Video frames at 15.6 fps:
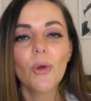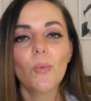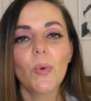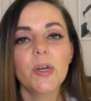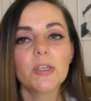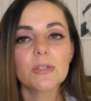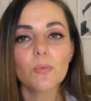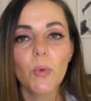when
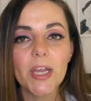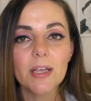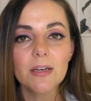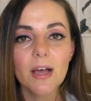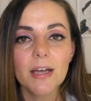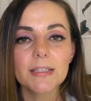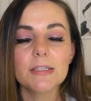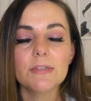it's
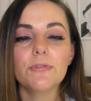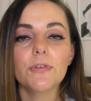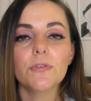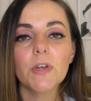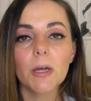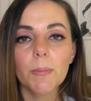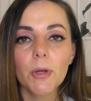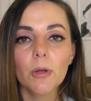weeknights, if you've
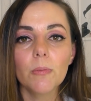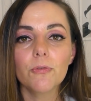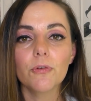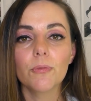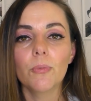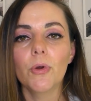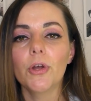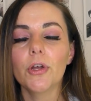come home
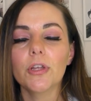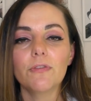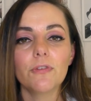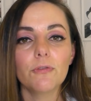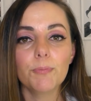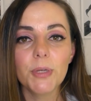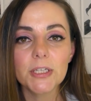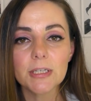from work, if
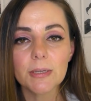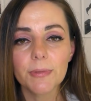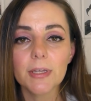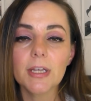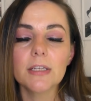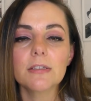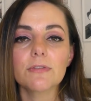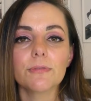you've picked up the
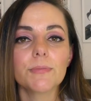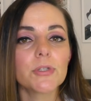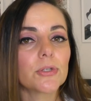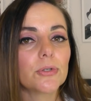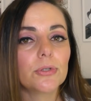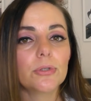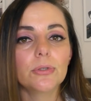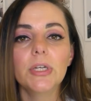kids from
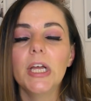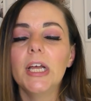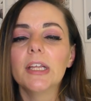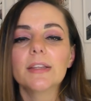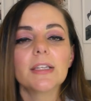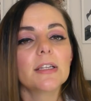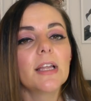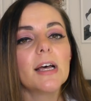school,
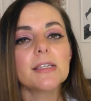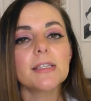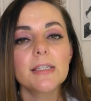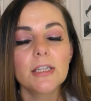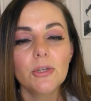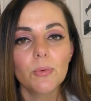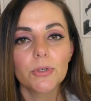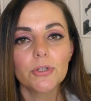the last thing
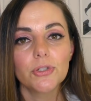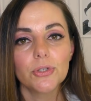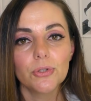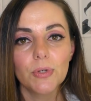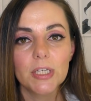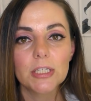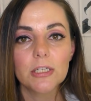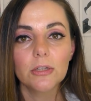you want to do
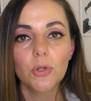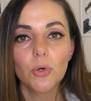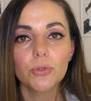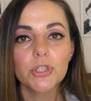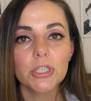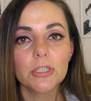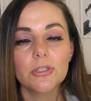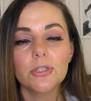is
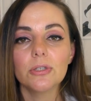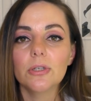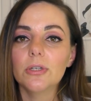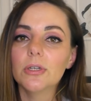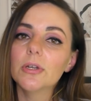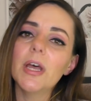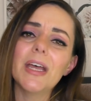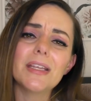launch into,
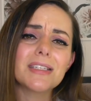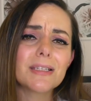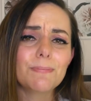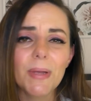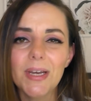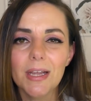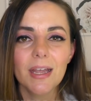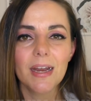you know,
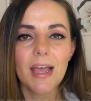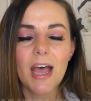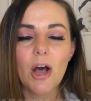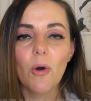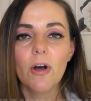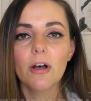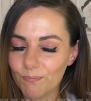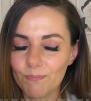spending an
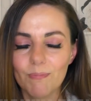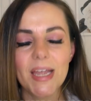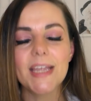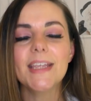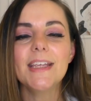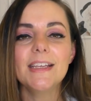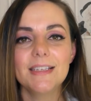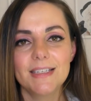hour
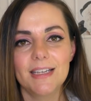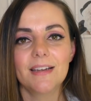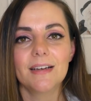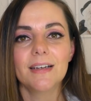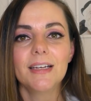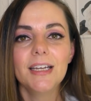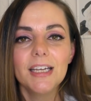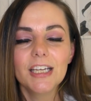making dinner.
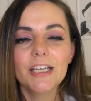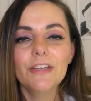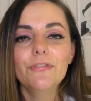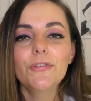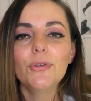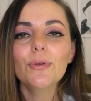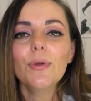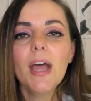If
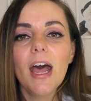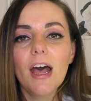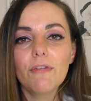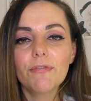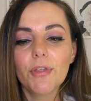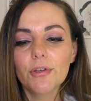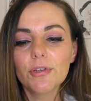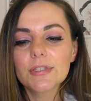you
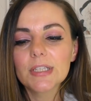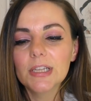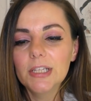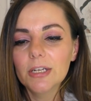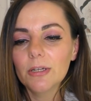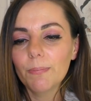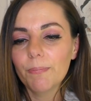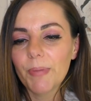have those
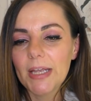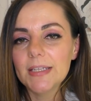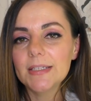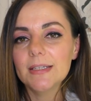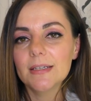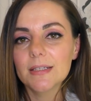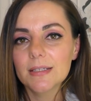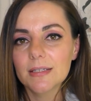little
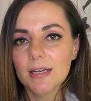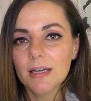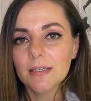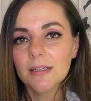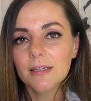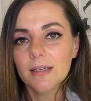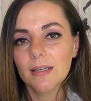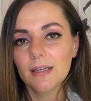basics
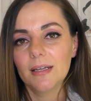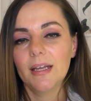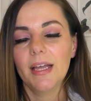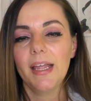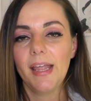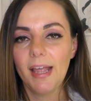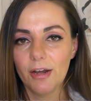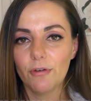done
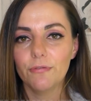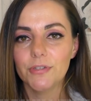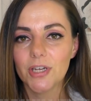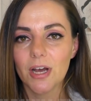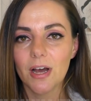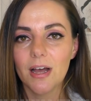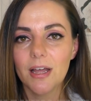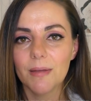ahead of
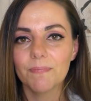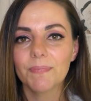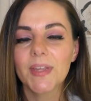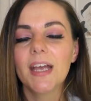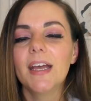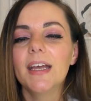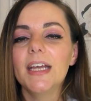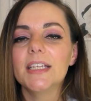time,
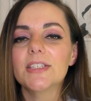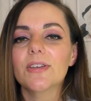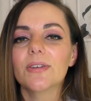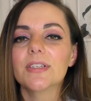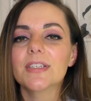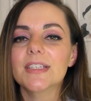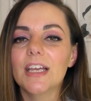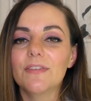it's going
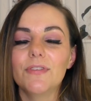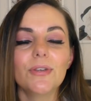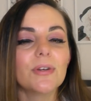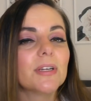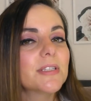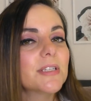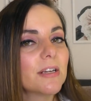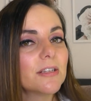to save you
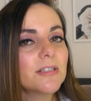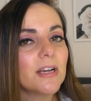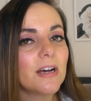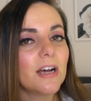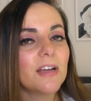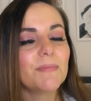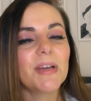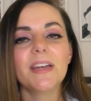a ton of
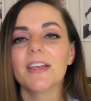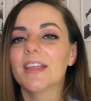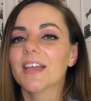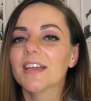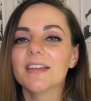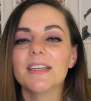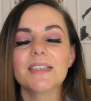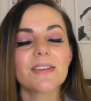time, and
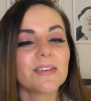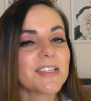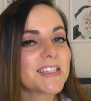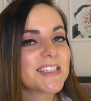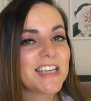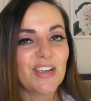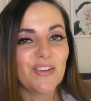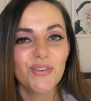again, it's going to
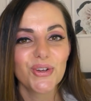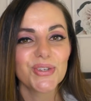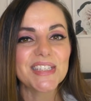save your